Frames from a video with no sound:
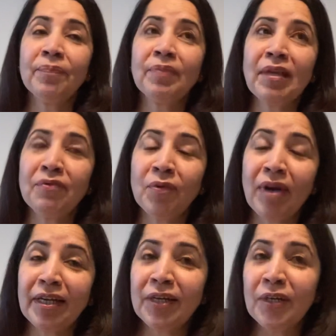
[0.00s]
if you
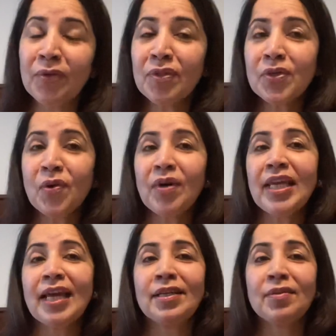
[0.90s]
write a new
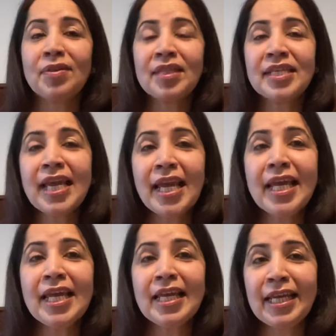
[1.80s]
story and
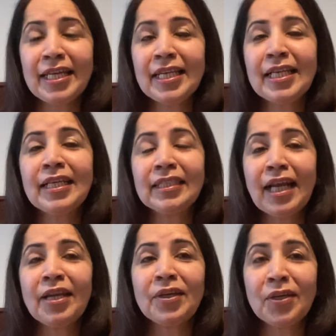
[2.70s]
stay in
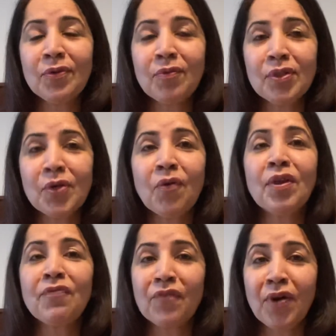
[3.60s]
that new
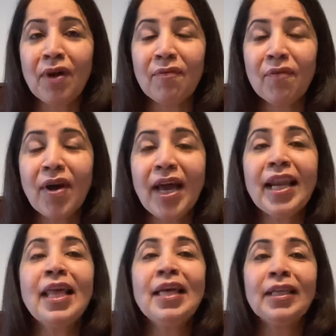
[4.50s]
story for a
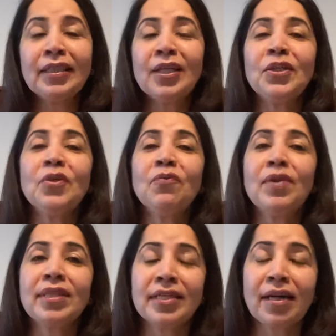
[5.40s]
while, then you
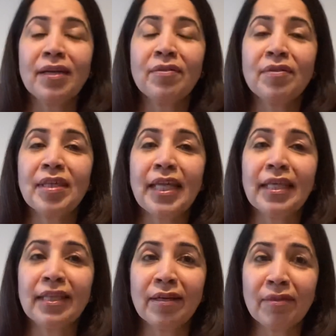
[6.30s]
will start
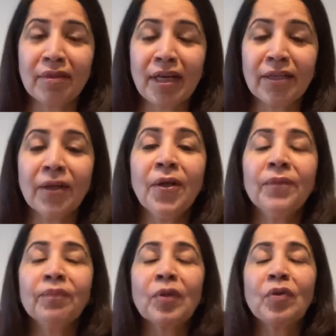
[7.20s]
seeing the result.
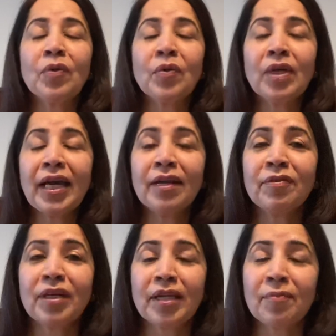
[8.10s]
So
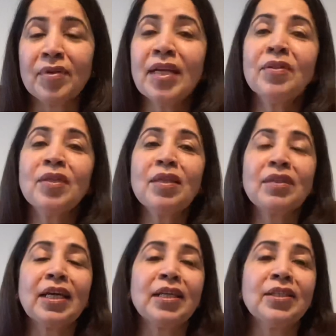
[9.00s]
current
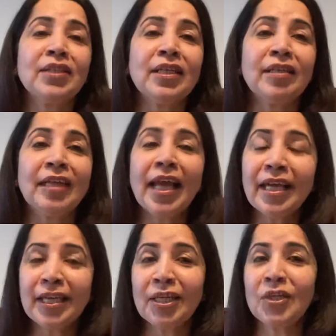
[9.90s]
circumstances, current
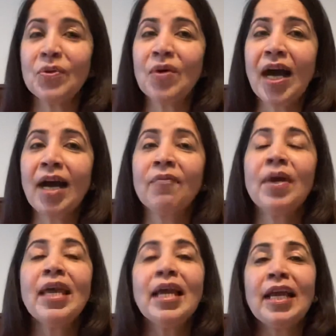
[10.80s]
reality you have,
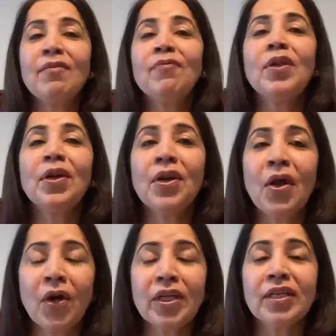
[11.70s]
it will
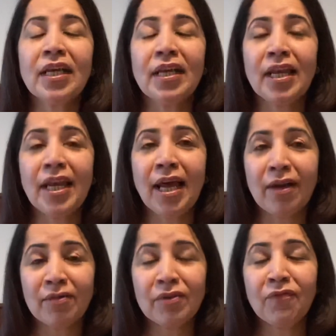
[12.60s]
not
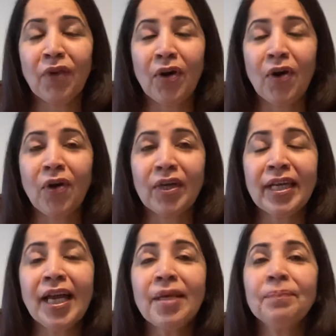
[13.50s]
last for a long
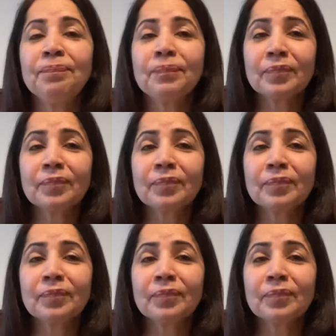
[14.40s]
time.